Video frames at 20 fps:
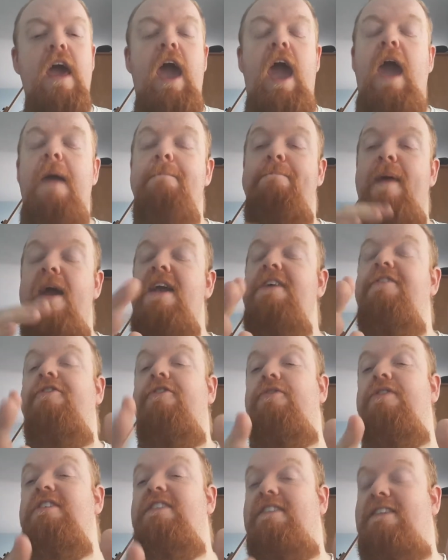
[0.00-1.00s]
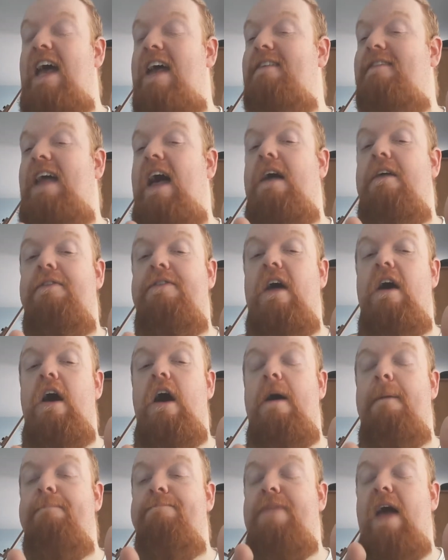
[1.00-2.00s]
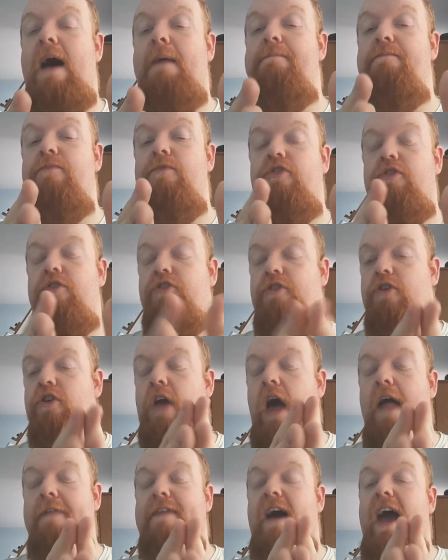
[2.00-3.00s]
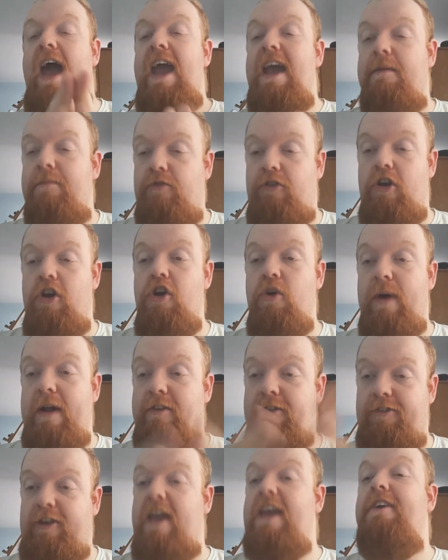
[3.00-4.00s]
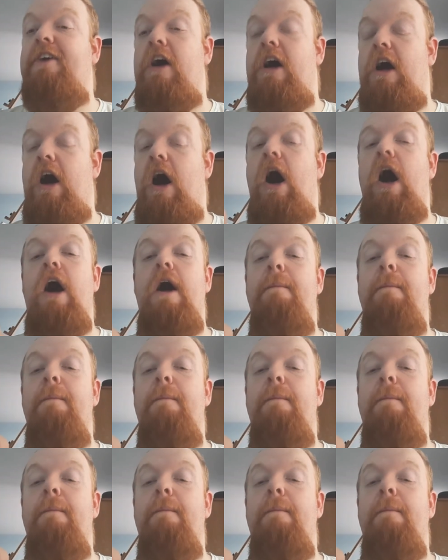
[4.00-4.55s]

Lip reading: it basically says that AM2 and Sega